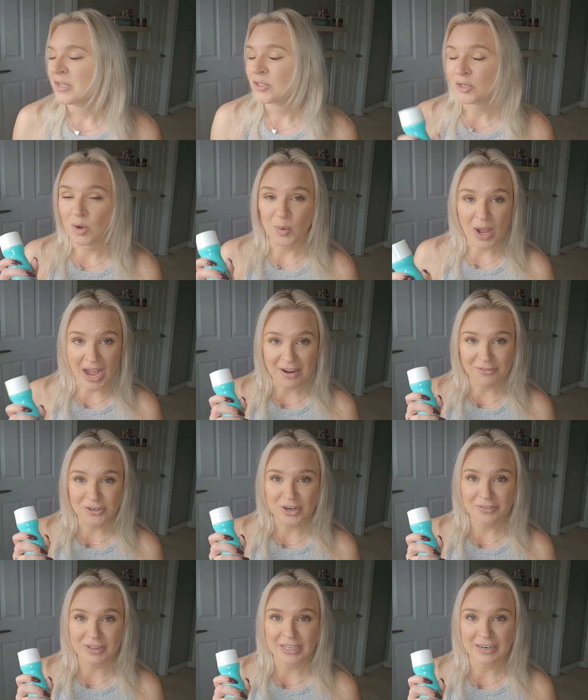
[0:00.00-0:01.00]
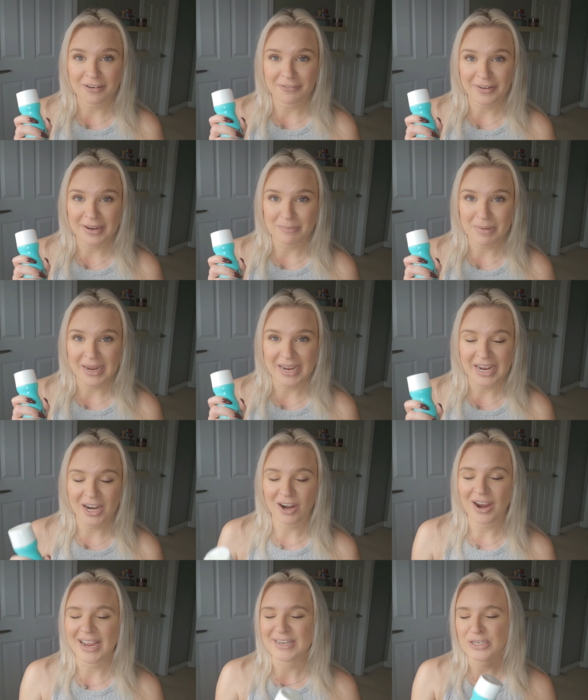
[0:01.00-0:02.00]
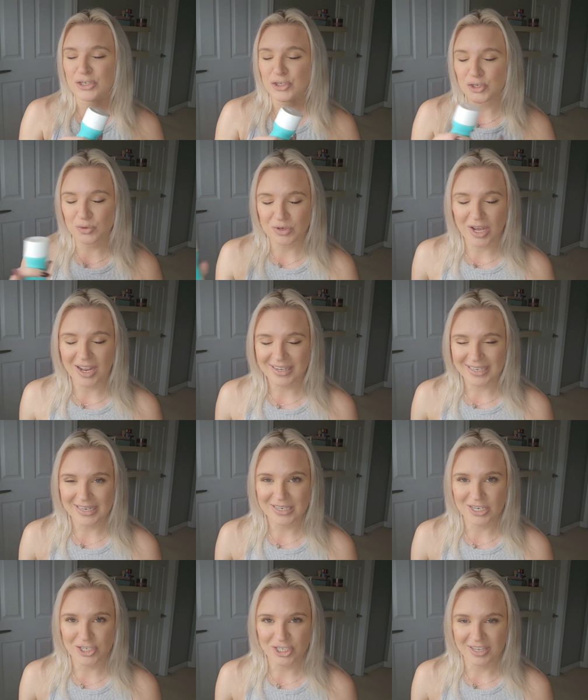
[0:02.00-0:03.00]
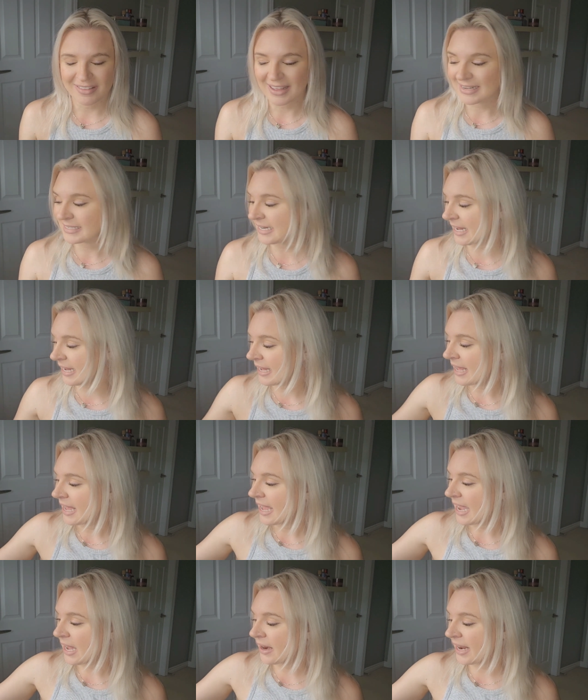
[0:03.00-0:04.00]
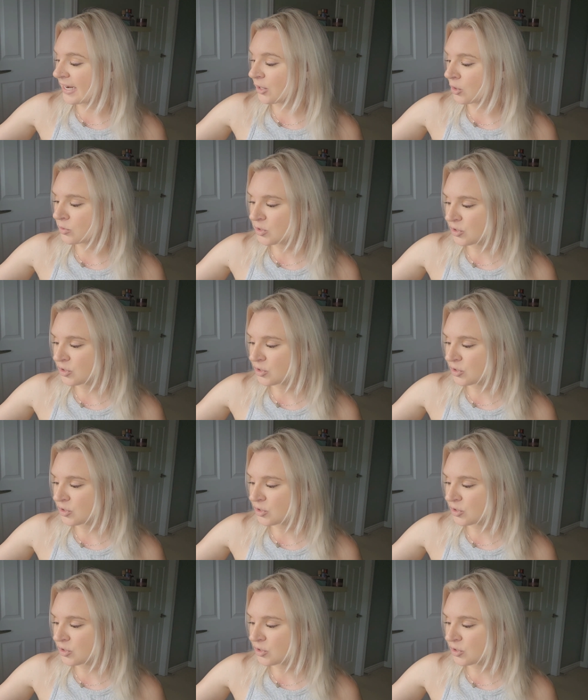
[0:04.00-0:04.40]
So after I've clarified my hair, I do not condition that day, and I go